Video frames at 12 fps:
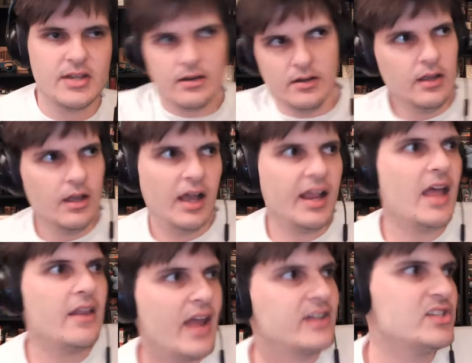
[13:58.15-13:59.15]
And
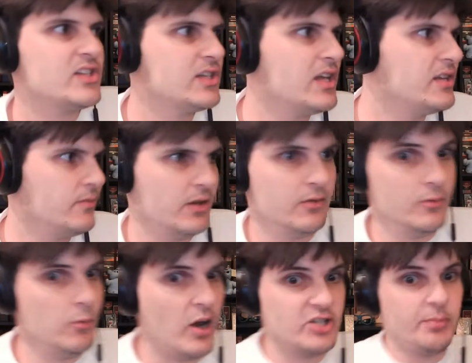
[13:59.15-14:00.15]
again, that's uh, you
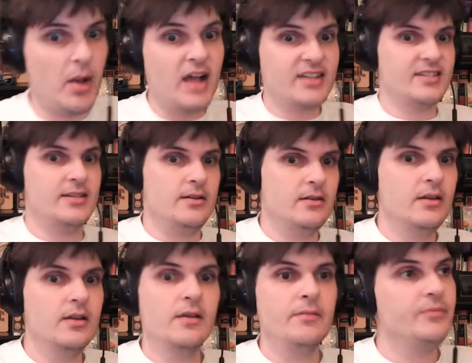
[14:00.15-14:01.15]
watched Boston.
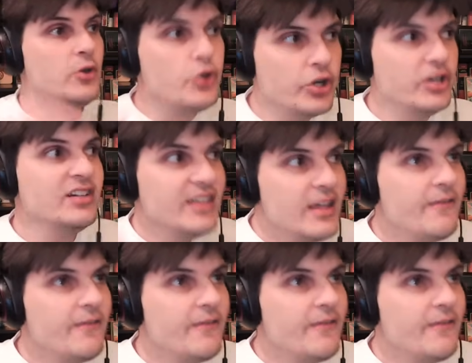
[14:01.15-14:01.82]
You couldn't leave